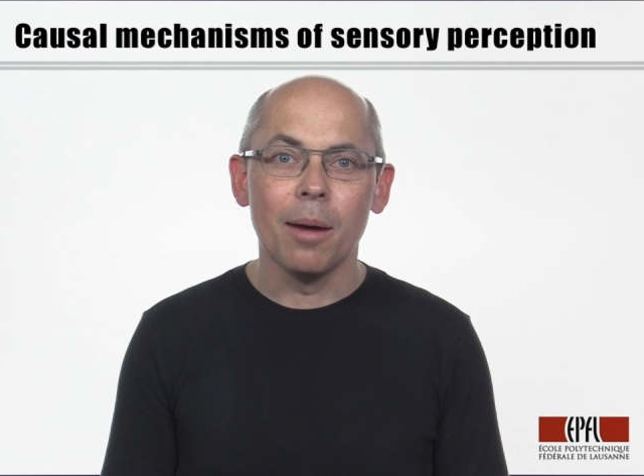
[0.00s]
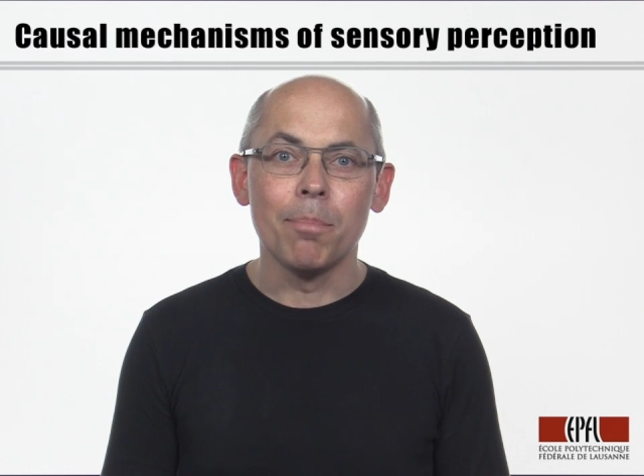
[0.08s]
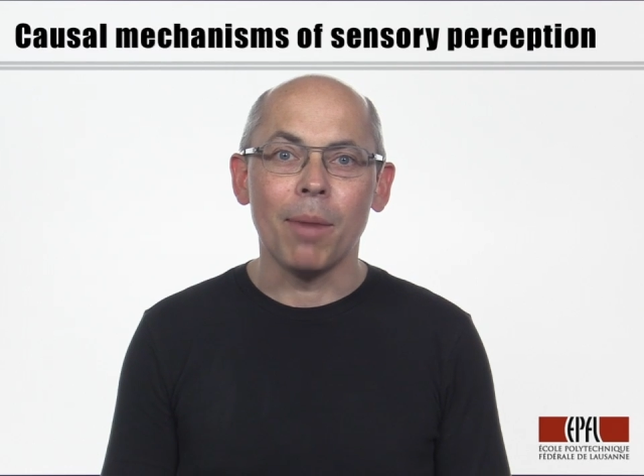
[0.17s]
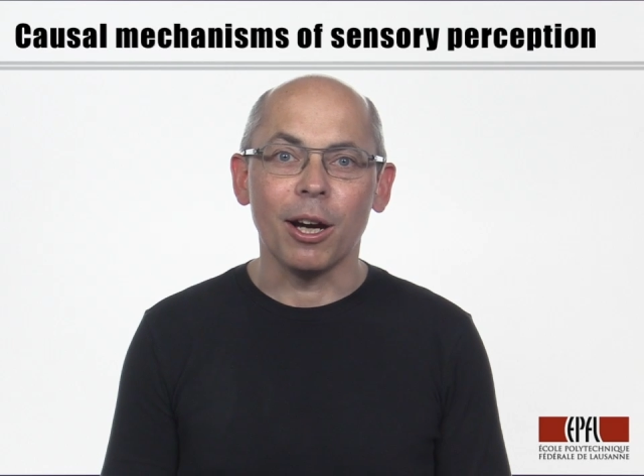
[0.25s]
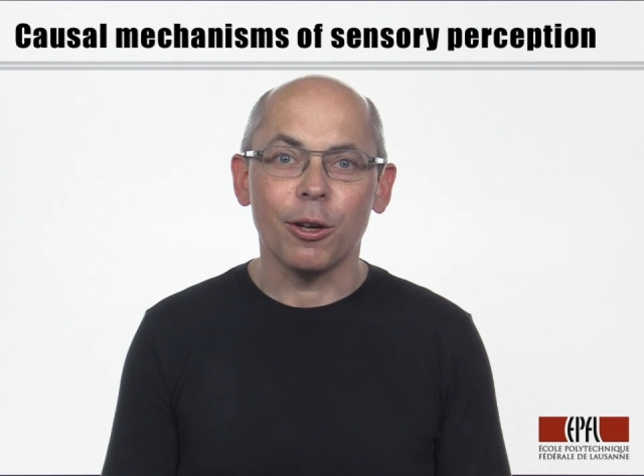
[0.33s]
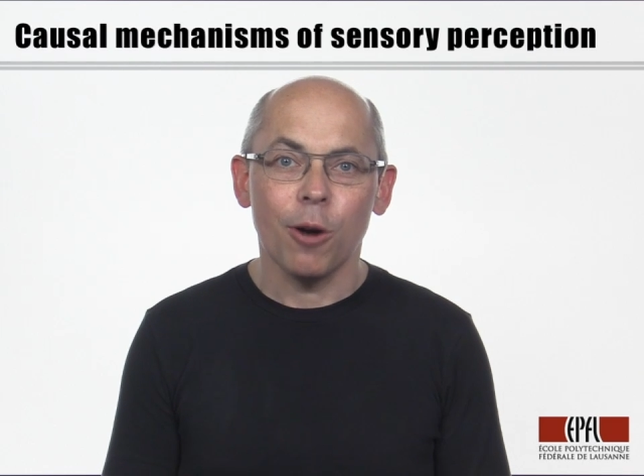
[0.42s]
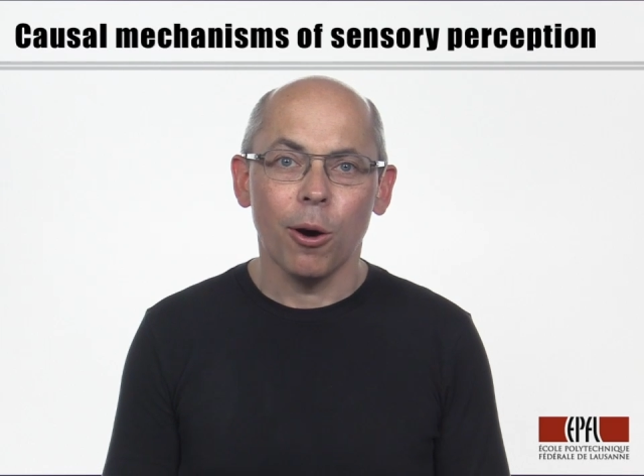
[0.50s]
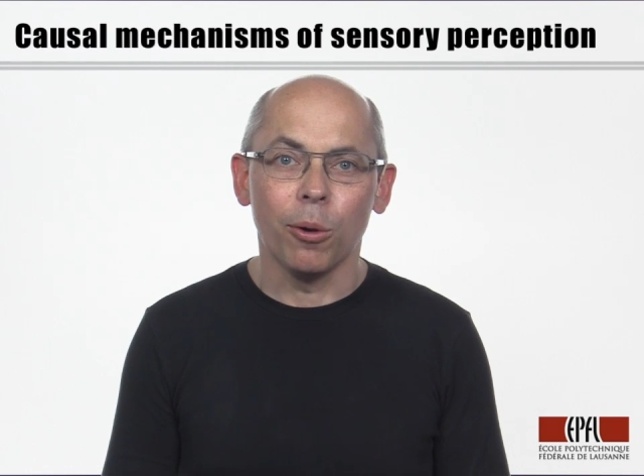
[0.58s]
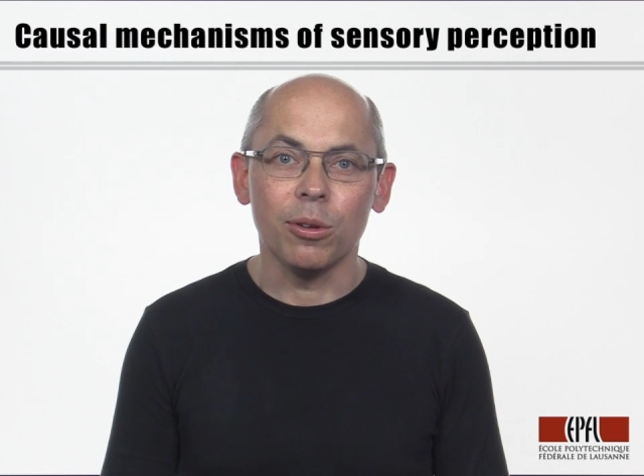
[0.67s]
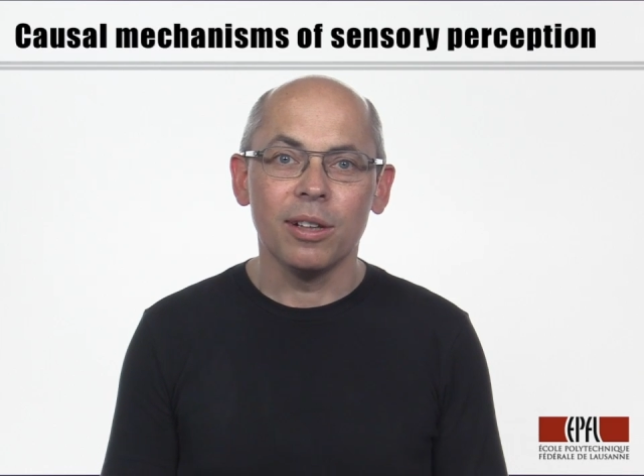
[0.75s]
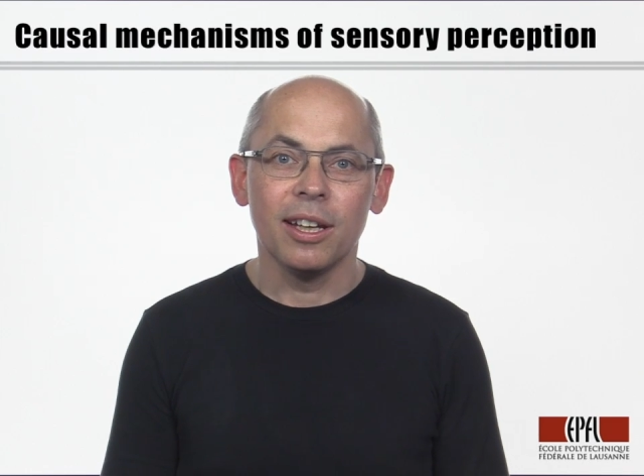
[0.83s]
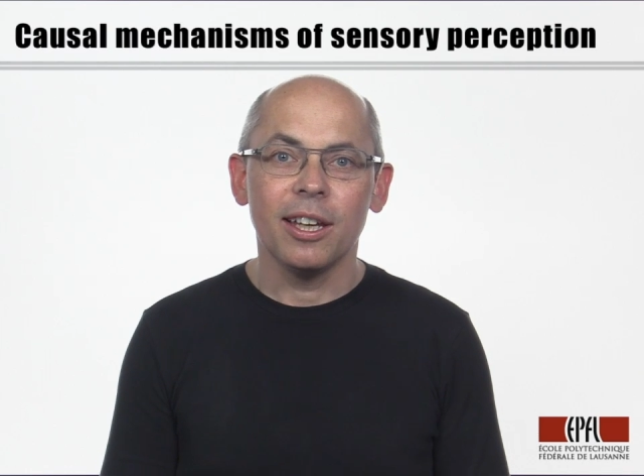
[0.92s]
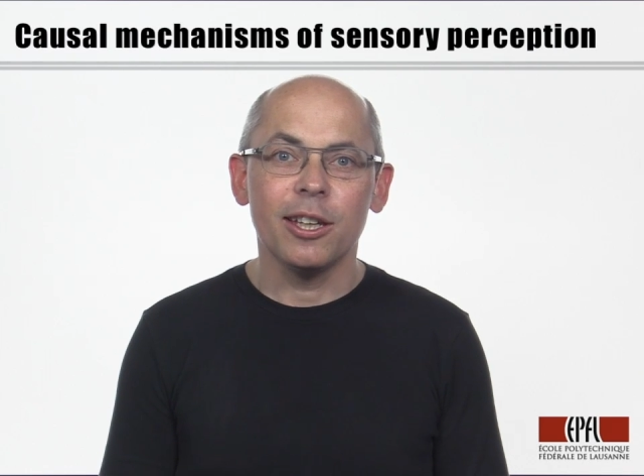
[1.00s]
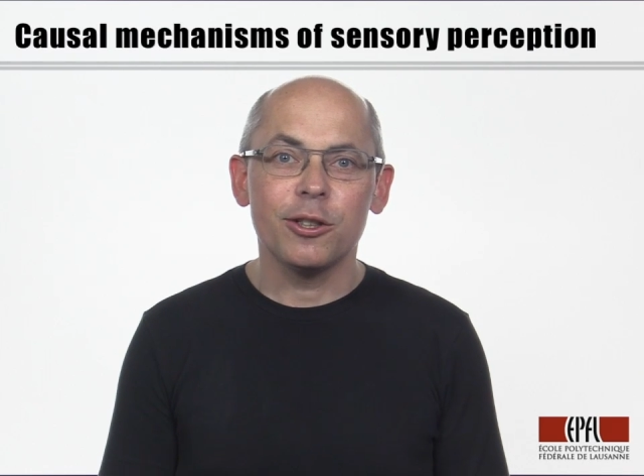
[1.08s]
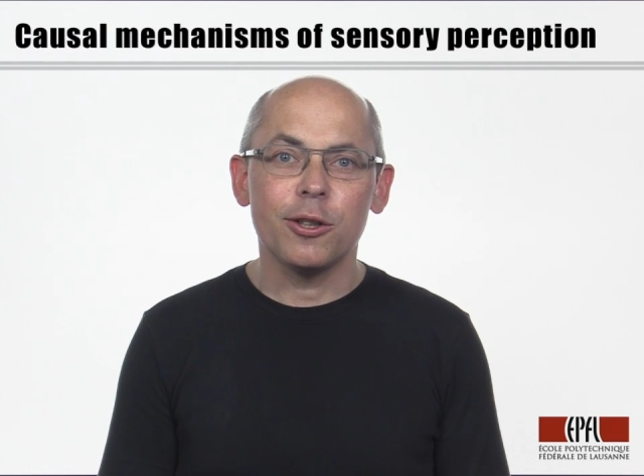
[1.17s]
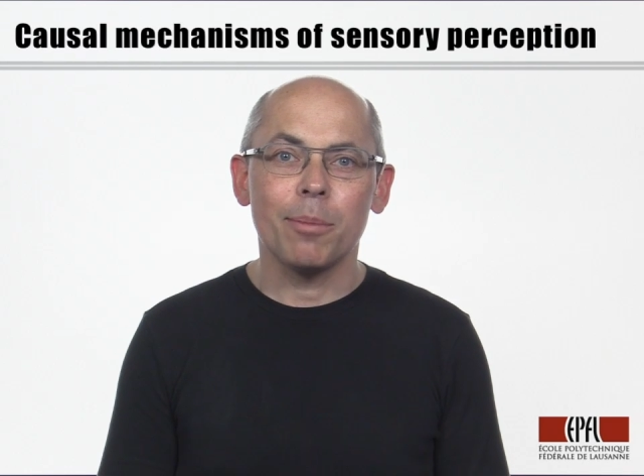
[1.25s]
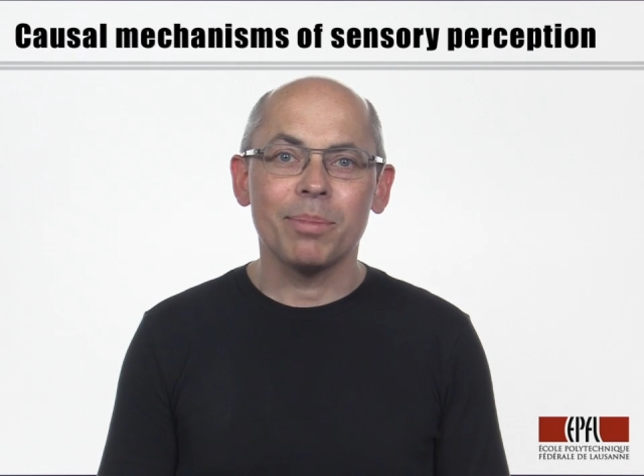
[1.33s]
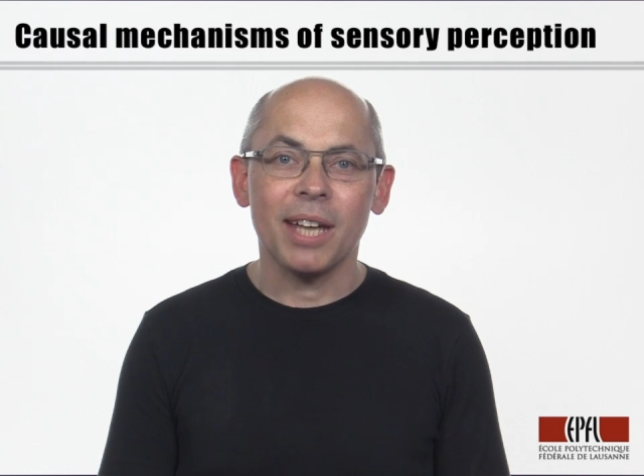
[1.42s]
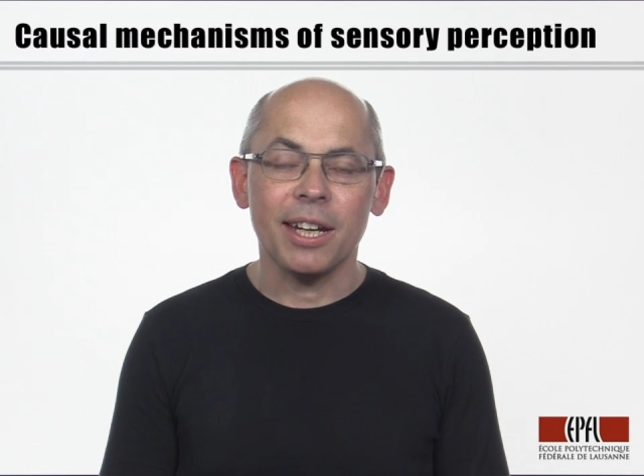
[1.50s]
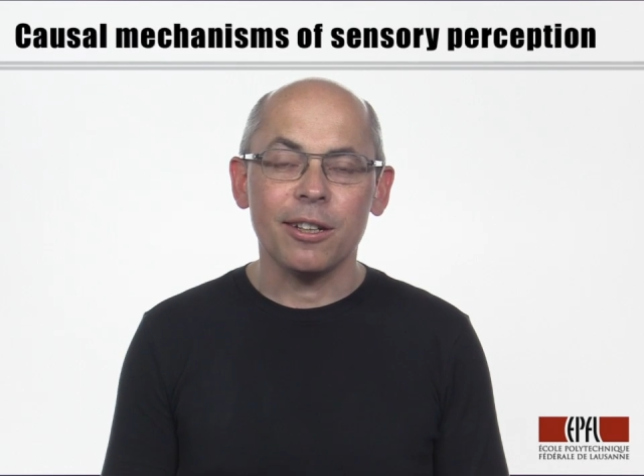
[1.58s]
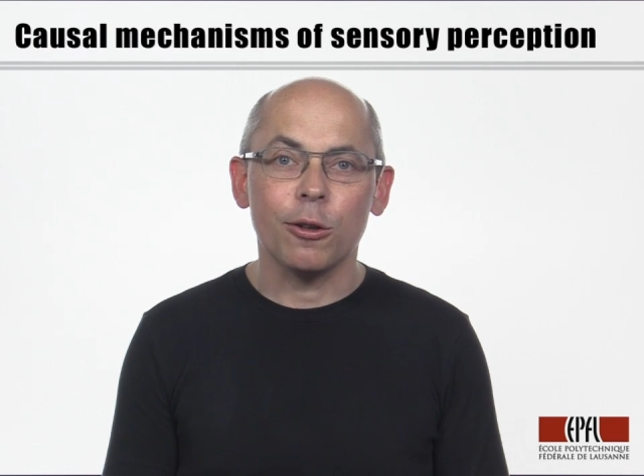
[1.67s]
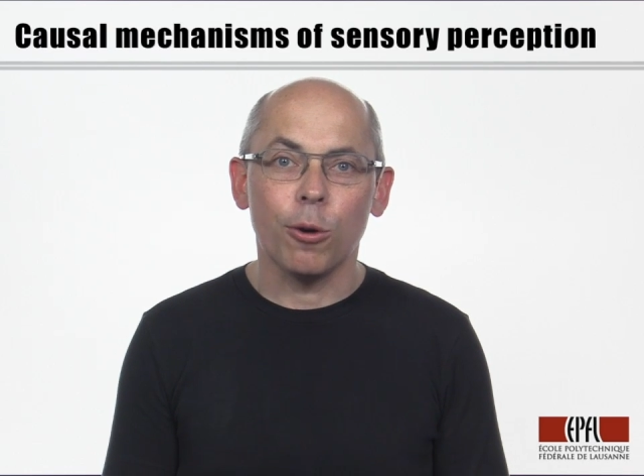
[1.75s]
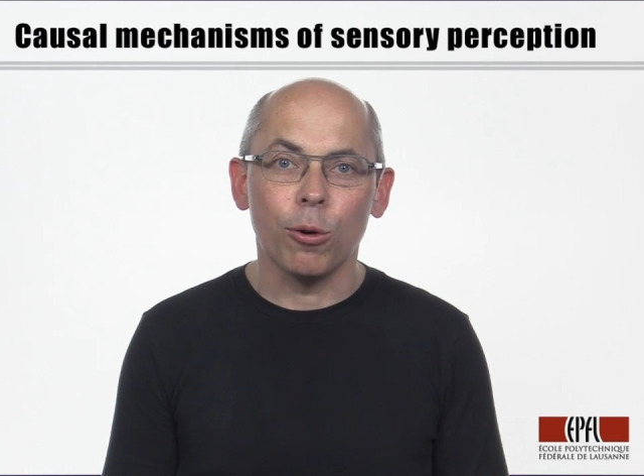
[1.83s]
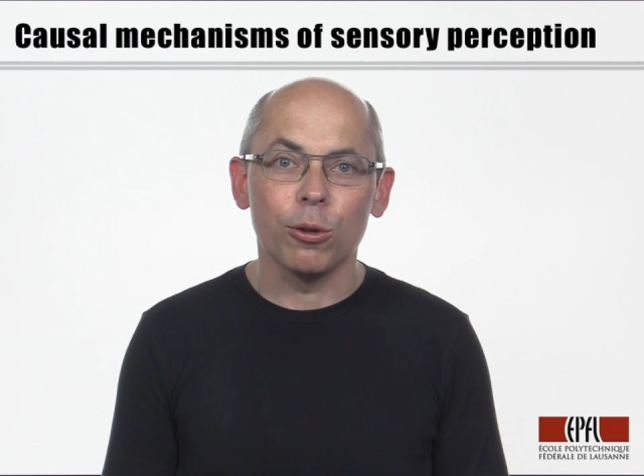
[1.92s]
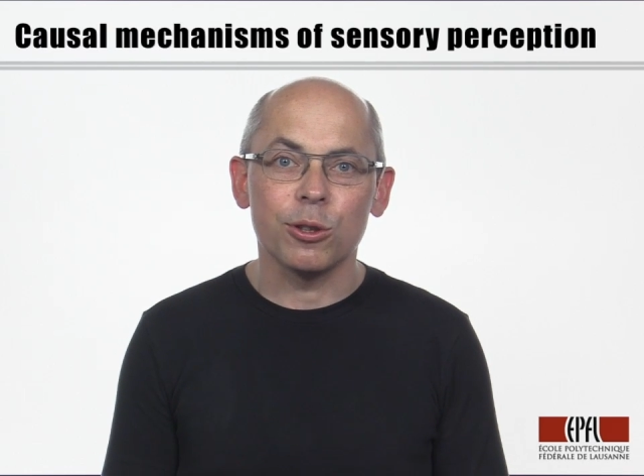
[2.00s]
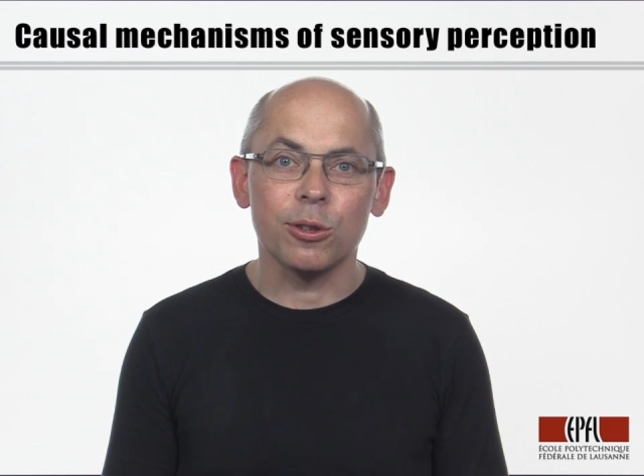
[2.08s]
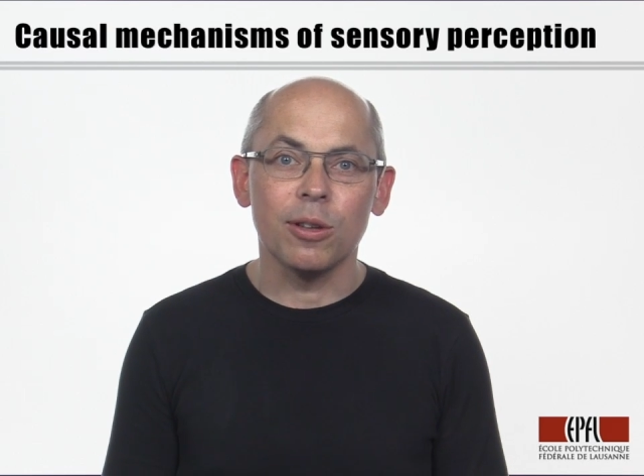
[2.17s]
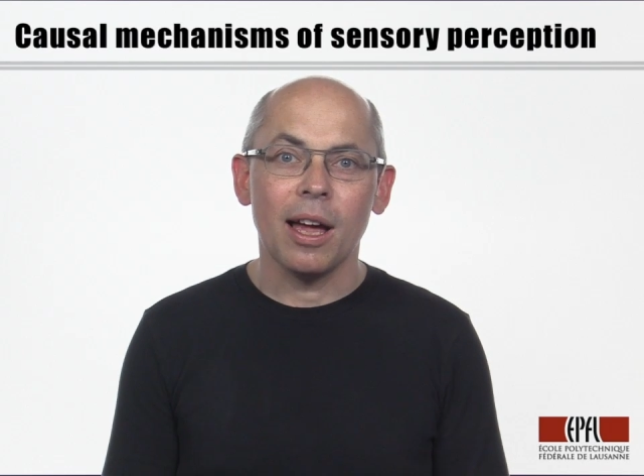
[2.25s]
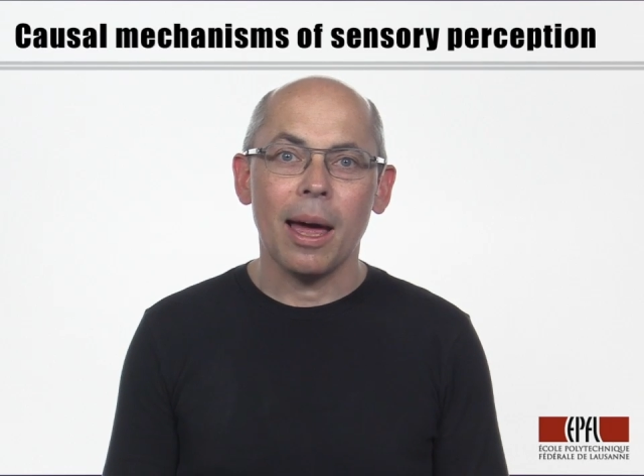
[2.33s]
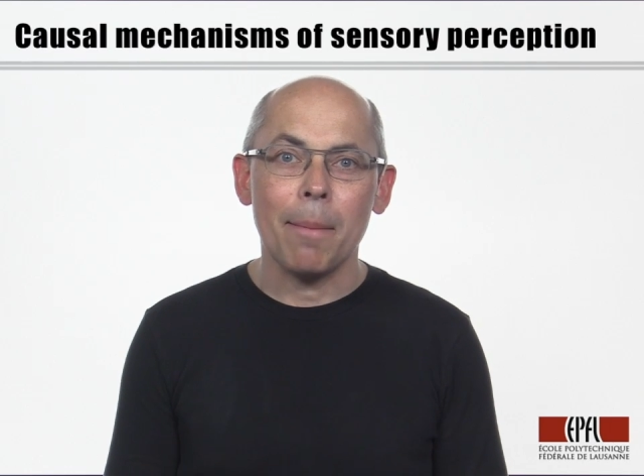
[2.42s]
My goal is to obtain a causal